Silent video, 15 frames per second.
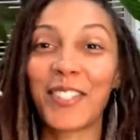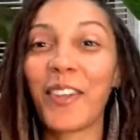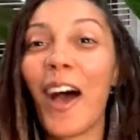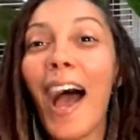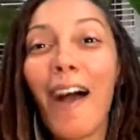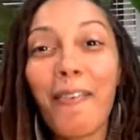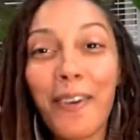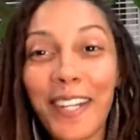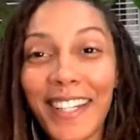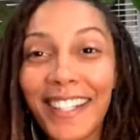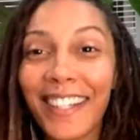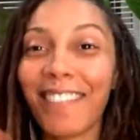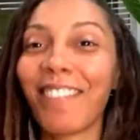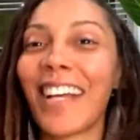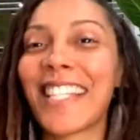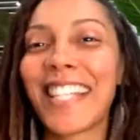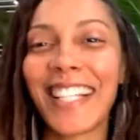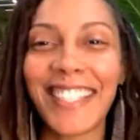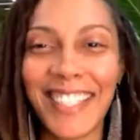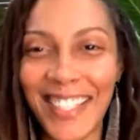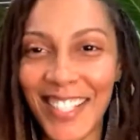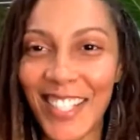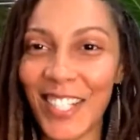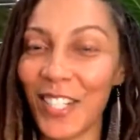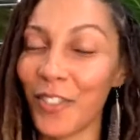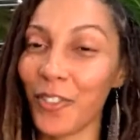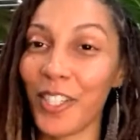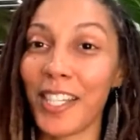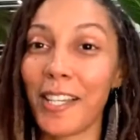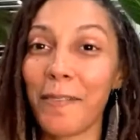So I wanted to live my Sex and the City
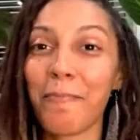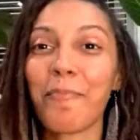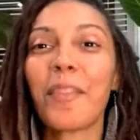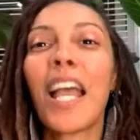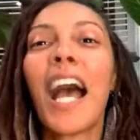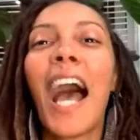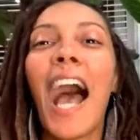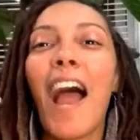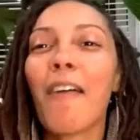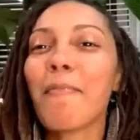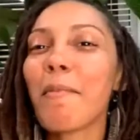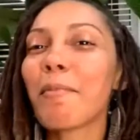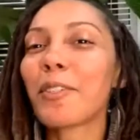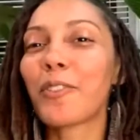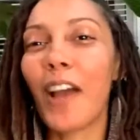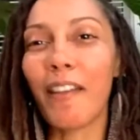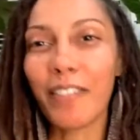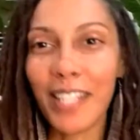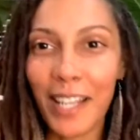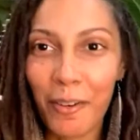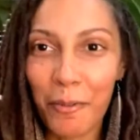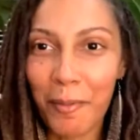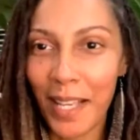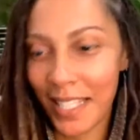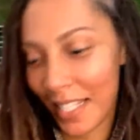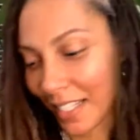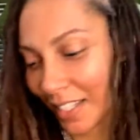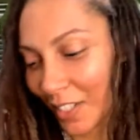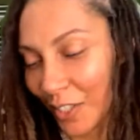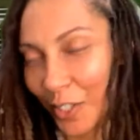dream. I remember driving down with my
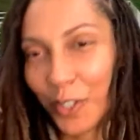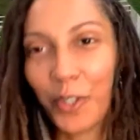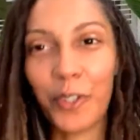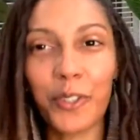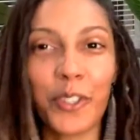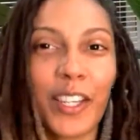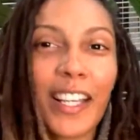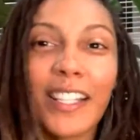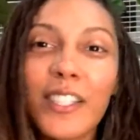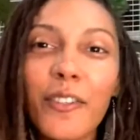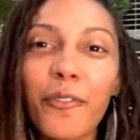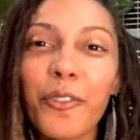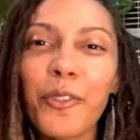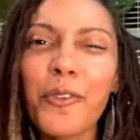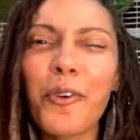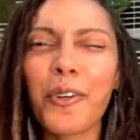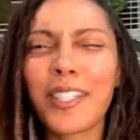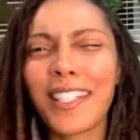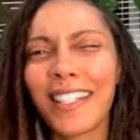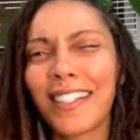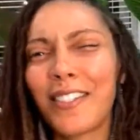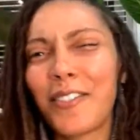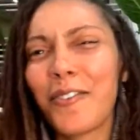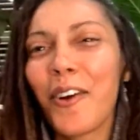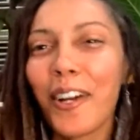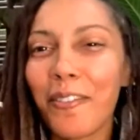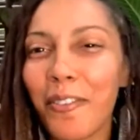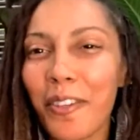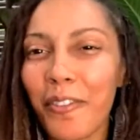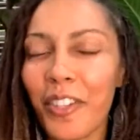sister to go to interview, going to New
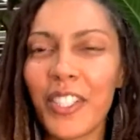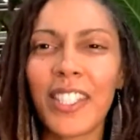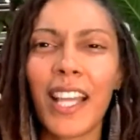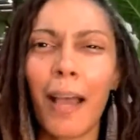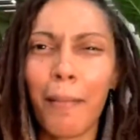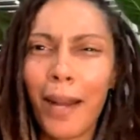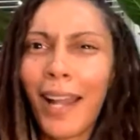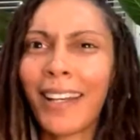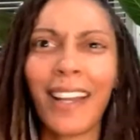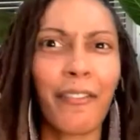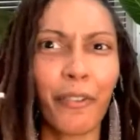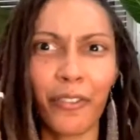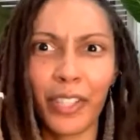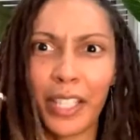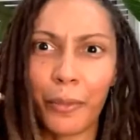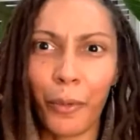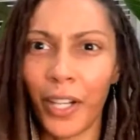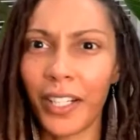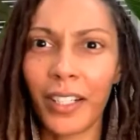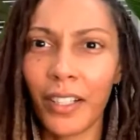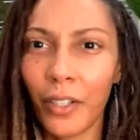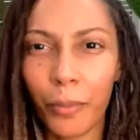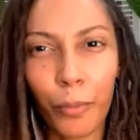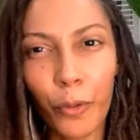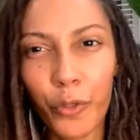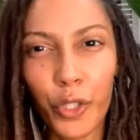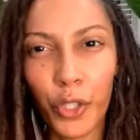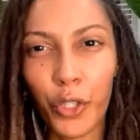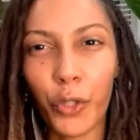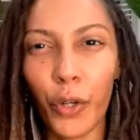York for the first time. And I never really wanted to move
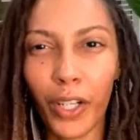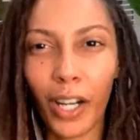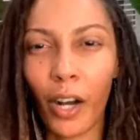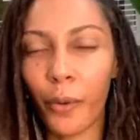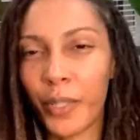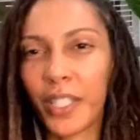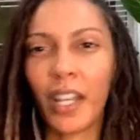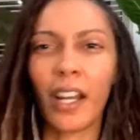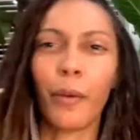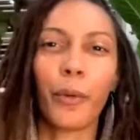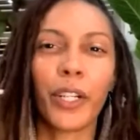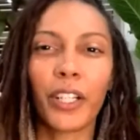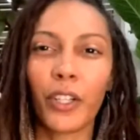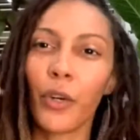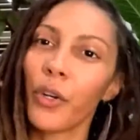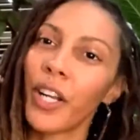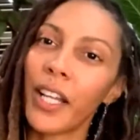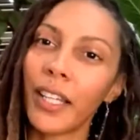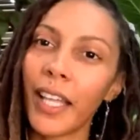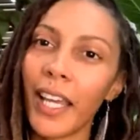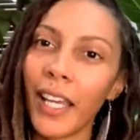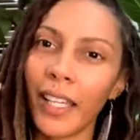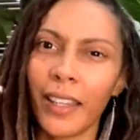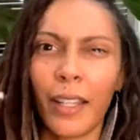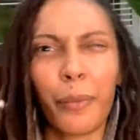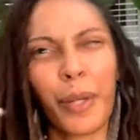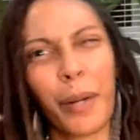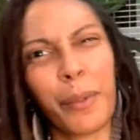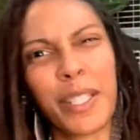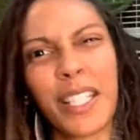to New York. I always thought I wanted to go to LA. And then
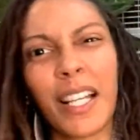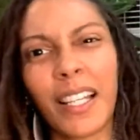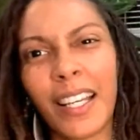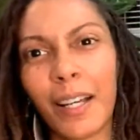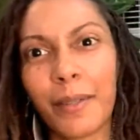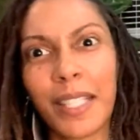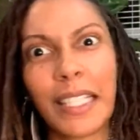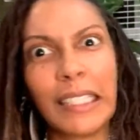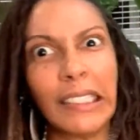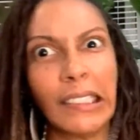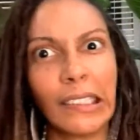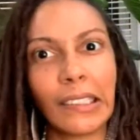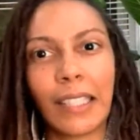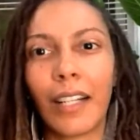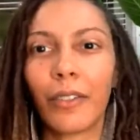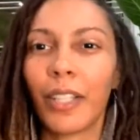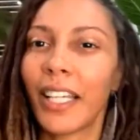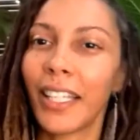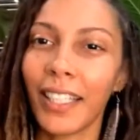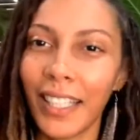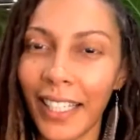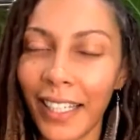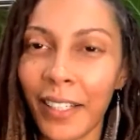when I went to LA, I was like, ugh, I don't like LA.